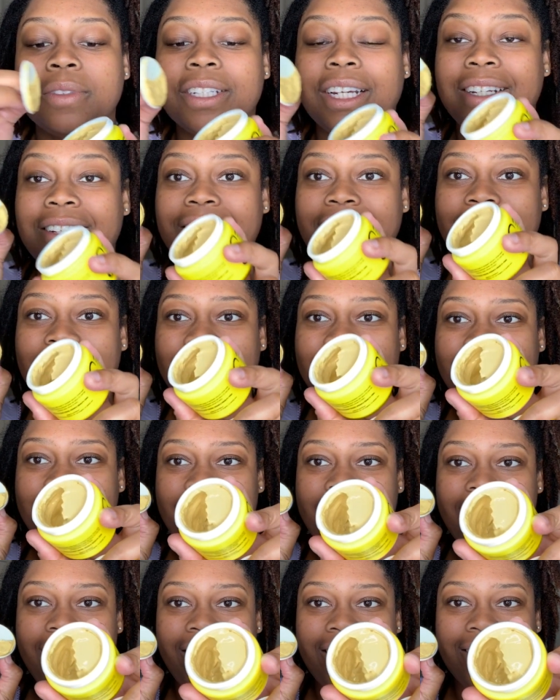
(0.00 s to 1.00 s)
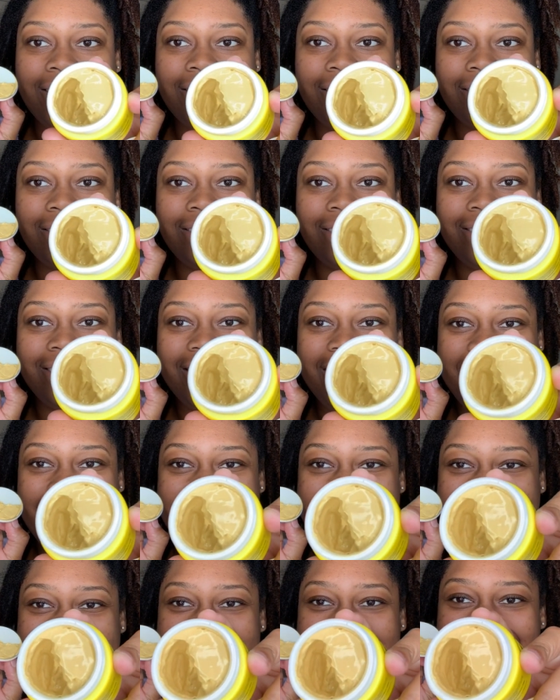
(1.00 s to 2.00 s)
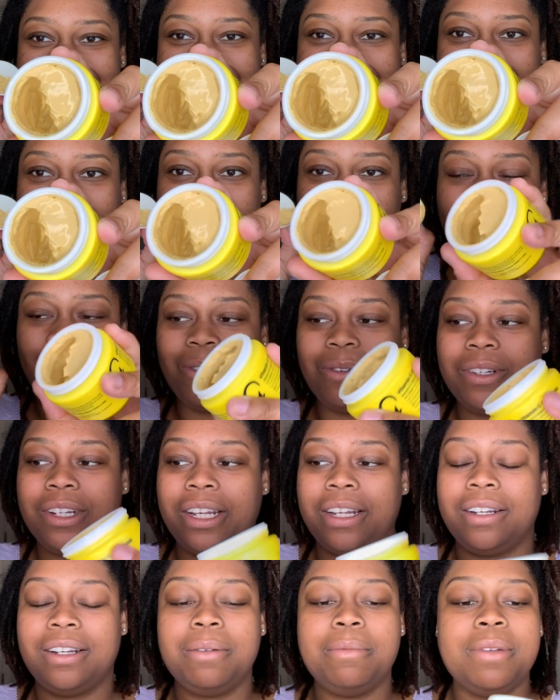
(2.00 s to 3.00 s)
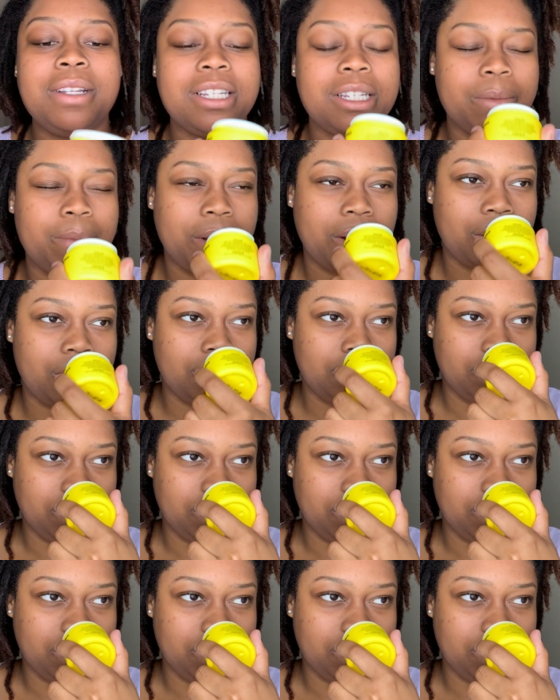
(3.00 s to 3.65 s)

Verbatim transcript: Look at that. Nice and golden. Let me smell.